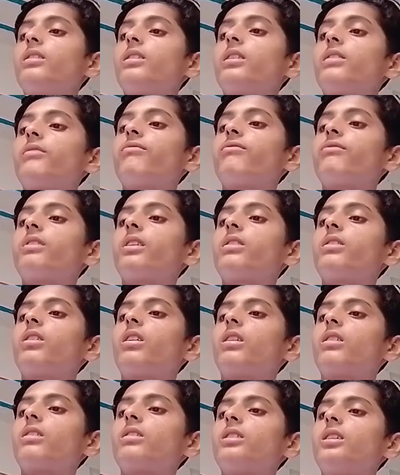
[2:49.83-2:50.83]
different
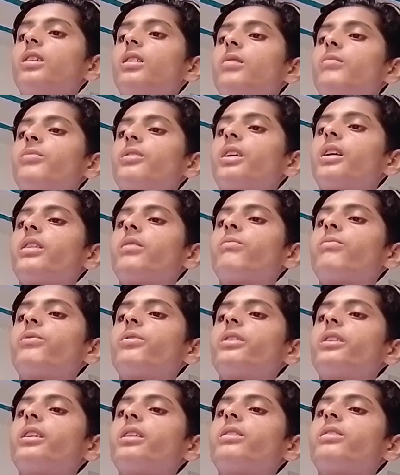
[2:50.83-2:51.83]
organisms obtain
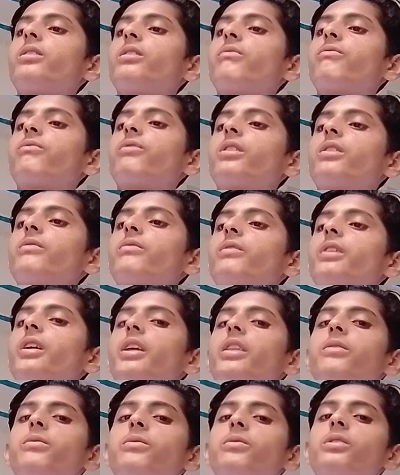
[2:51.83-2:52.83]
food in different
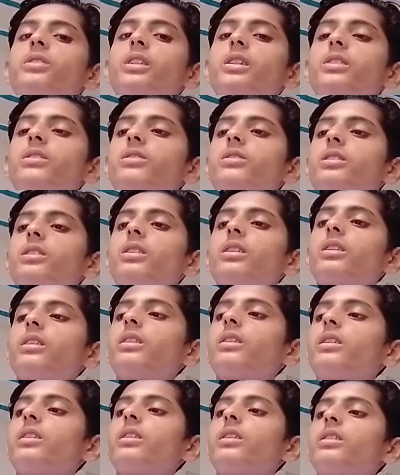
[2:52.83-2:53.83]
ways. Nutrients
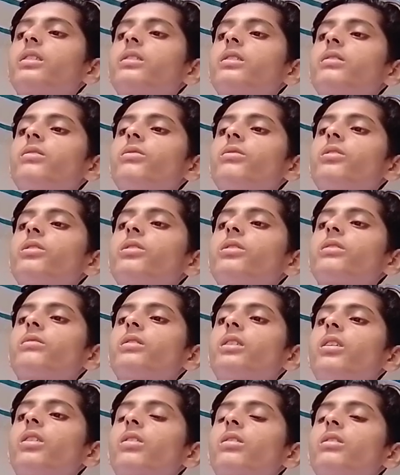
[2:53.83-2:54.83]
in
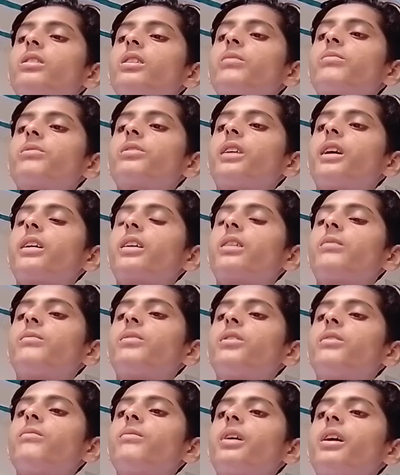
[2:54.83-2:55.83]
unicellular organisms like
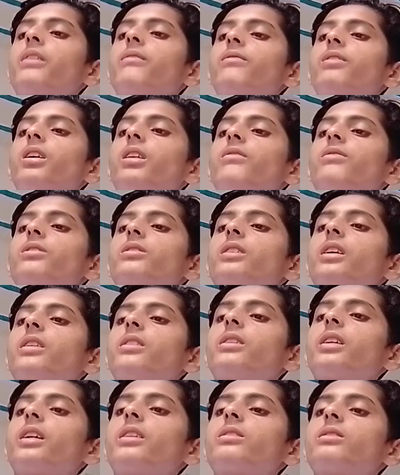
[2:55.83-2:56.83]
amoeba involves
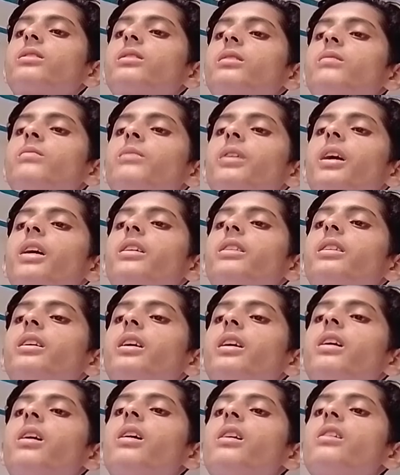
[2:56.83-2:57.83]
digestion by
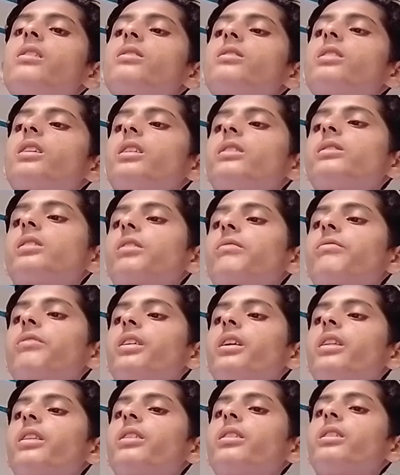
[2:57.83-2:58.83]
the cell
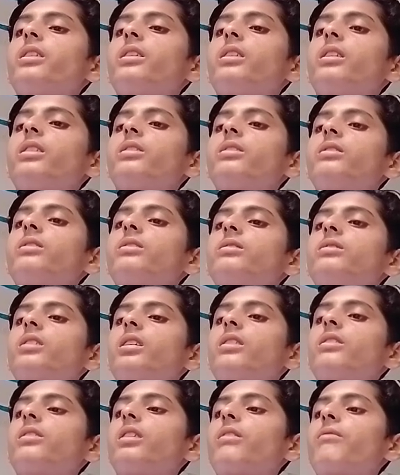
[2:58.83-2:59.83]
surface and
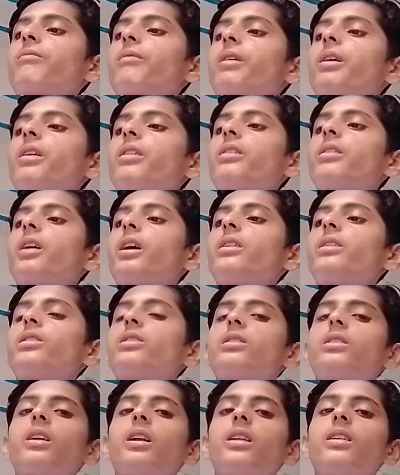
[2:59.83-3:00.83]
cell surface
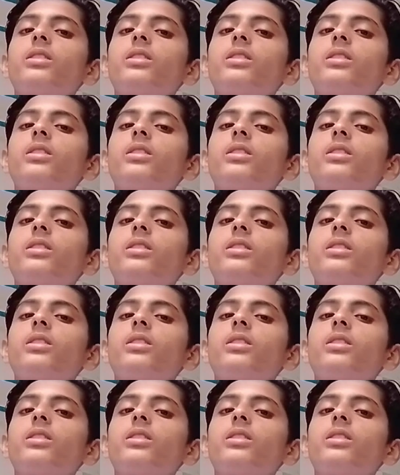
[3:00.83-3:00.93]
digestion and